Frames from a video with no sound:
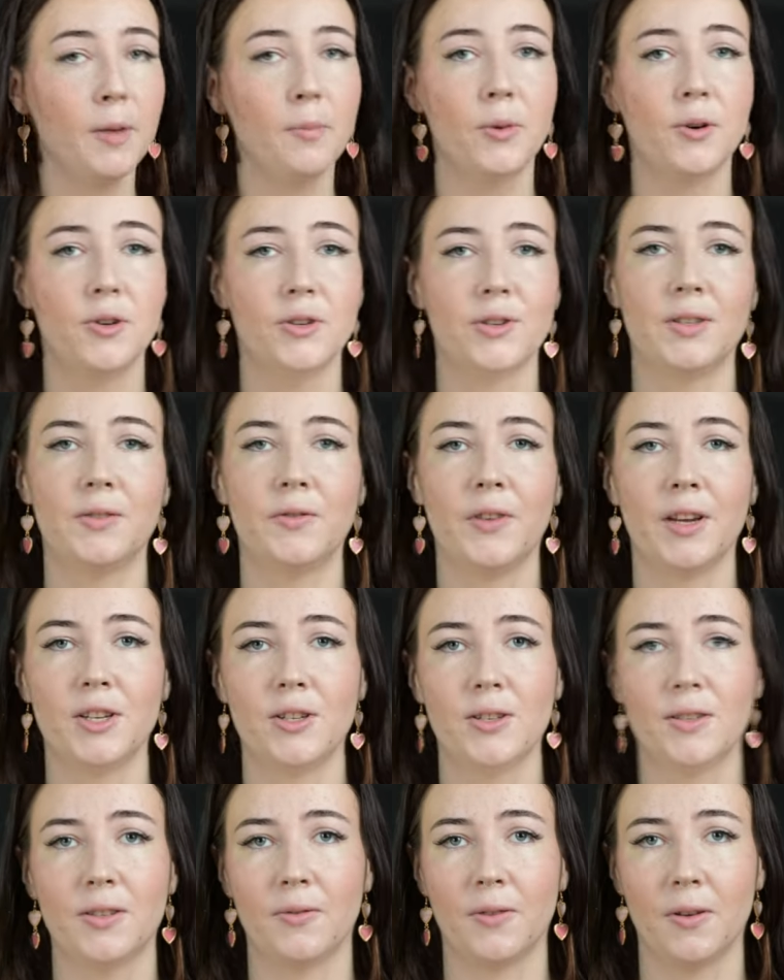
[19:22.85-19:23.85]
pushes
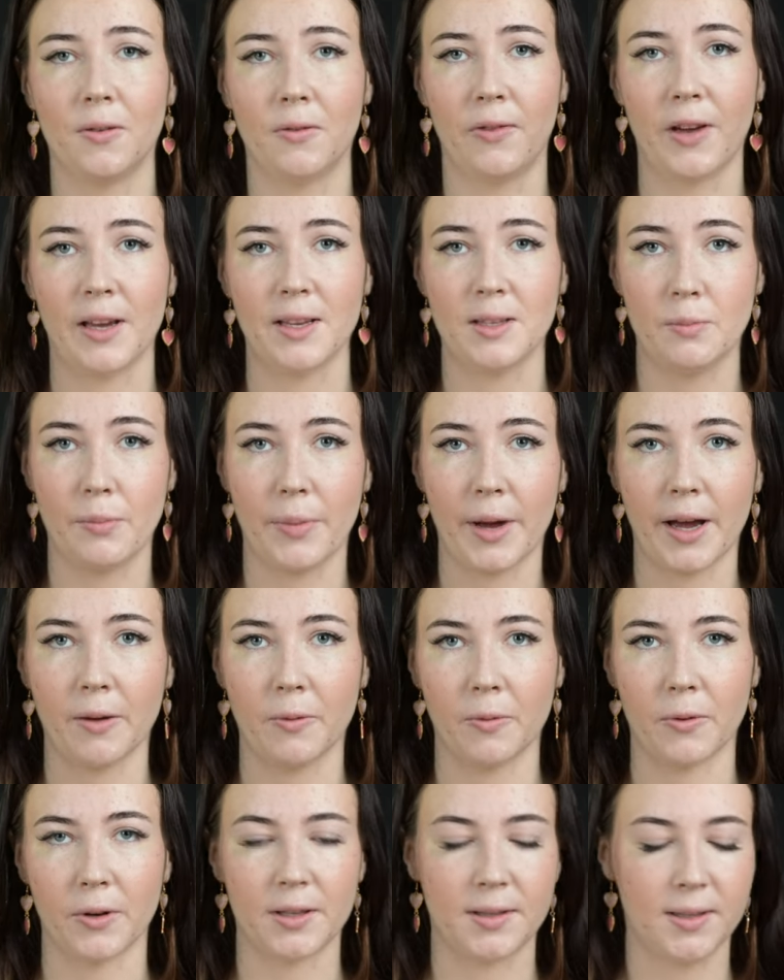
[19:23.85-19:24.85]
features of your face
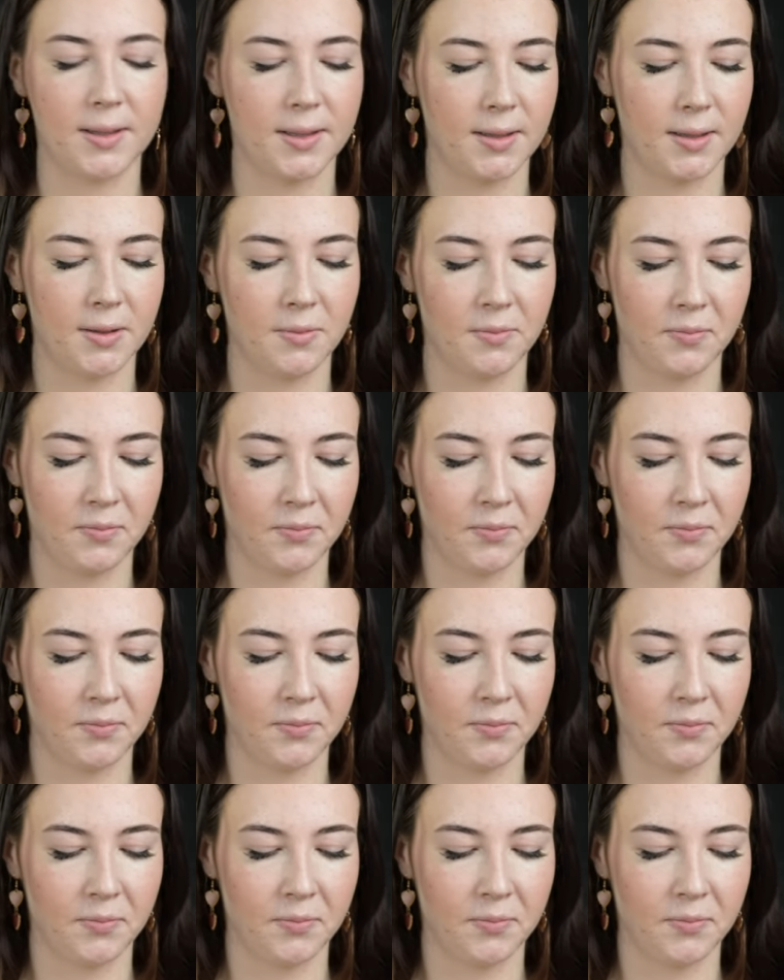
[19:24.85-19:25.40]
backwards.